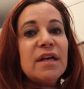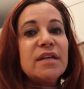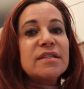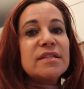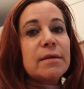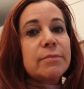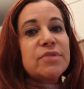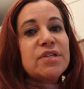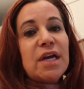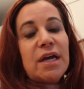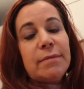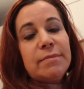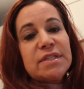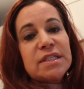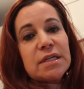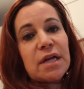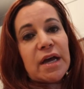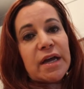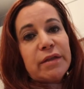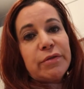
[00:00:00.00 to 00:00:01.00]

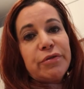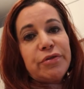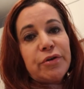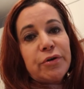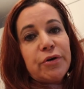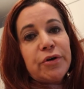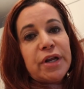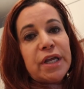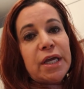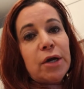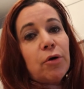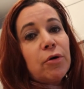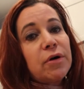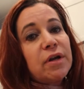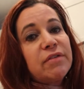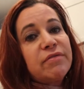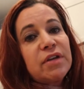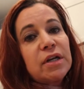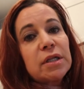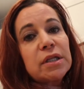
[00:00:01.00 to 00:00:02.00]
sometimes 9:30 or
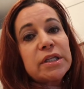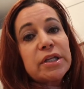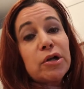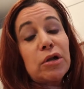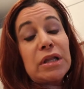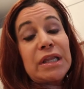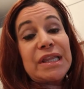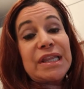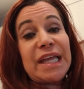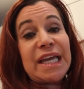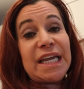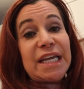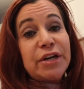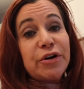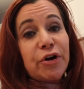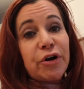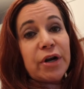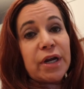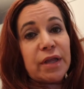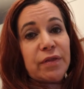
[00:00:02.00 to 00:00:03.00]
even a little
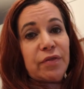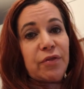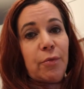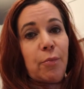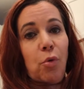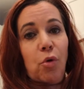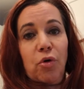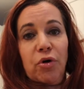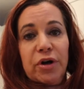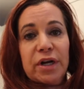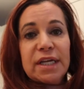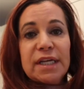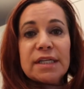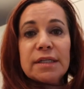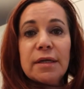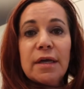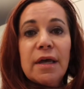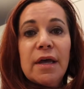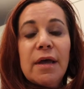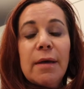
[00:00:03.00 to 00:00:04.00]
later in the
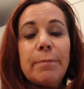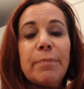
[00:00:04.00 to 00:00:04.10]
morning